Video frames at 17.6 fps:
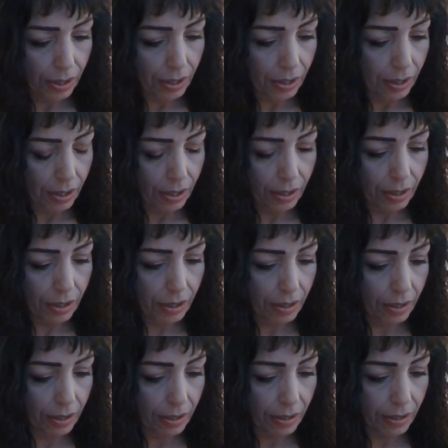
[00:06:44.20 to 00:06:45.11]

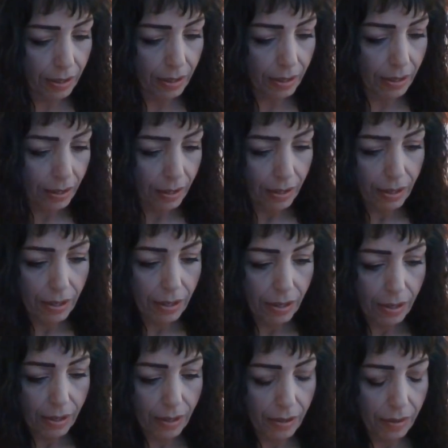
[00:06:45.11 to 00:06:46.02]

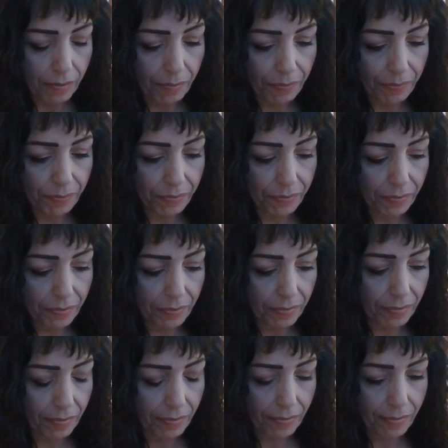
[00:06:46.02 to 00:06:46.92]

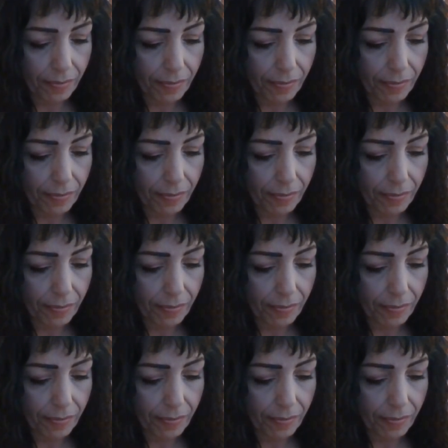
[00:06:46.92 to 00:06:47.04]
[no speech]